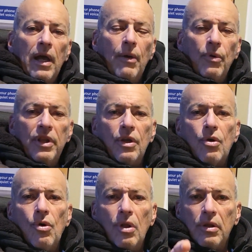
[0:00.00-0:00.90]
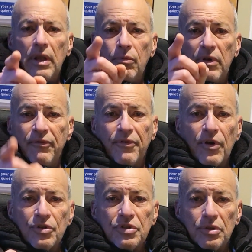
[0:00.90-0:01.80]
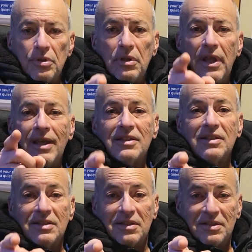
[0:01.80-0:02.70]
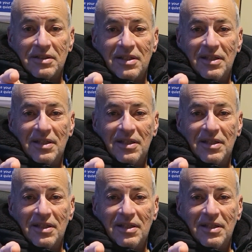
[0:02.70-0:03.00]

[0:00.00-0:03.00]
what do you call a reversal exorcist?